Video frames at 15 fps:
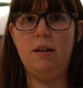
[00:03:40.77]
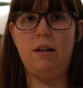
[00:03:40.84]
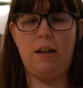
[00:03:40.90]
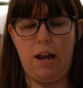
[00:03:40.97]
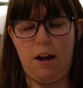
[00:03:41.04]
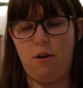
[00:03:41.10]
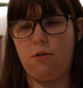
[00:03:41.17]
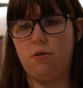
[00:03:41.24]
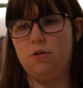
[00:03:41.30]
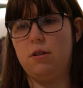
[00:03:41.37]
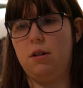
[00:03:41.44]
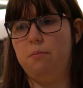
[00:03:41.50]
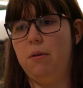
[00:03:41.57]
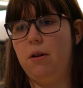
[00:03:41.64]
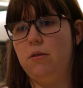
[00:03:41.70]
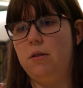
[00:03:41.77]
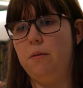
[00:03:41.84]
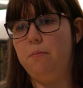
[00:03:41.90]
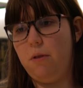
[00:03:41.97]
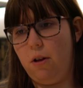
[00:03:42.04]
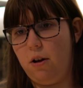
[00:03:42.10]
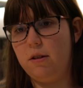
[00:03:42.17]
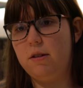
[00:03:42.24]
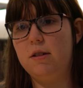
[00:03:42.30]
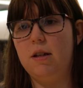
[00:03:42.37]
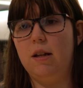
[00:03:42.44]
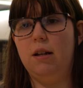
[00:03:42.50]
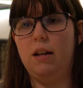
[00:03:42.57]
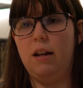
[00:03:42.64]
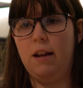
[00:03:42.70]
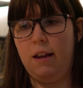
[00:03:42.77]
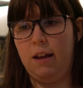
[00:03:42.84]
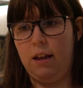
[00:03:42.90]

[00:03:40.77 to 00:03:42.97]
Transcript: the characters and about the plots, and